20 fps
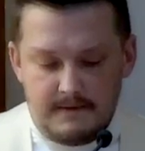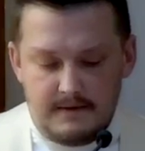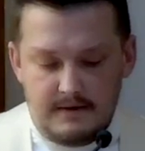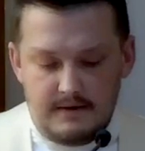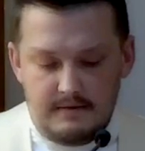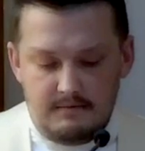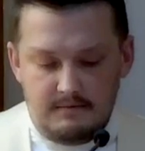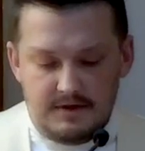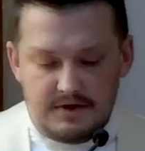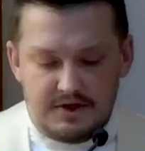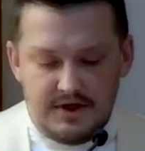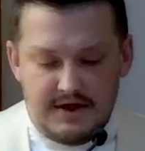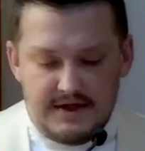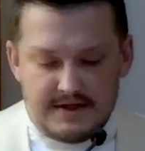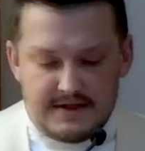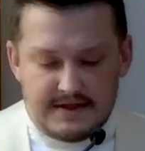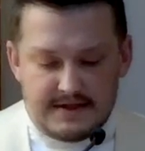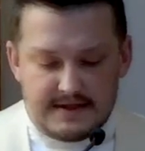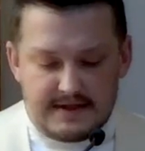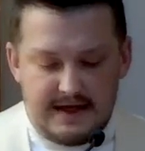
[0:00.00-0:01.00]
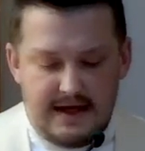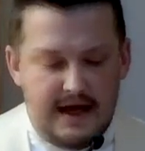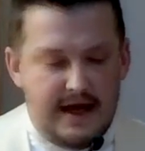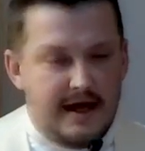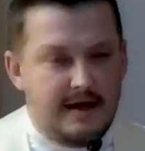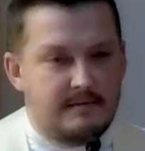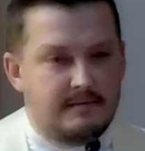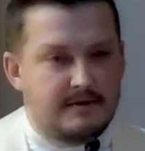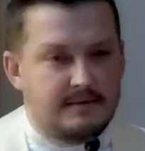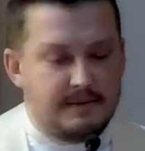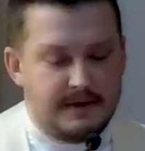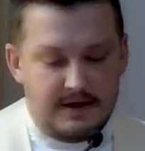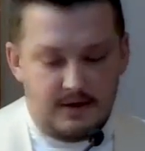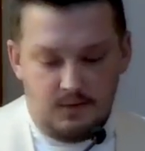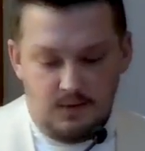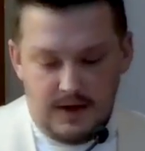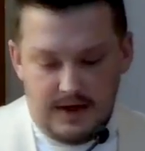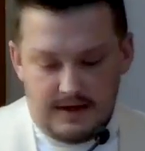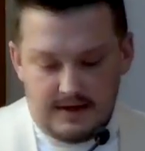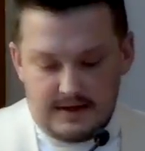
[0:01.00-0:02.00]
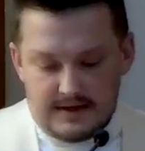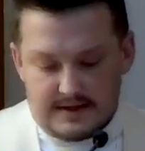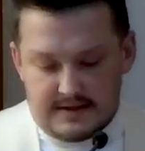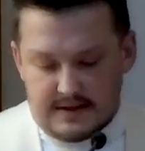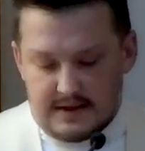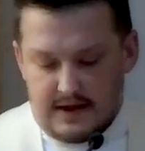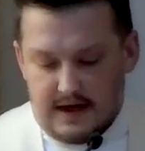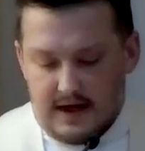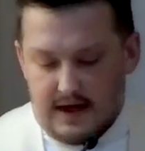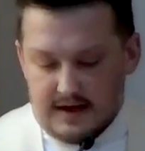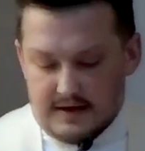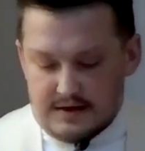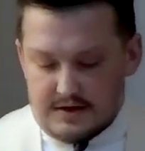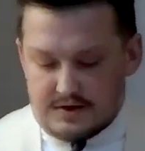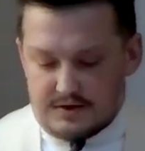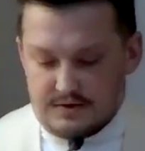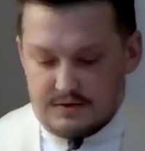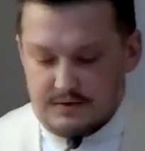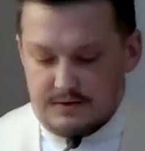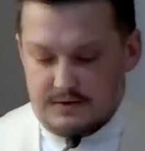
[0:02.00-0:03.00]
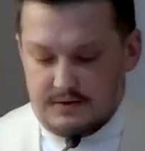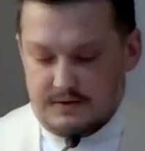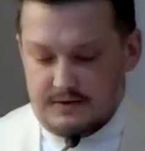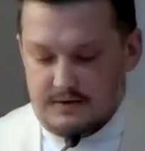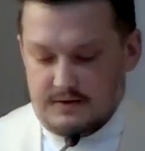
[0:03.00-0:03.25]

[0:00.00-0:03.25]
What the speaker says: But Jesus came to be a witness to God's truth.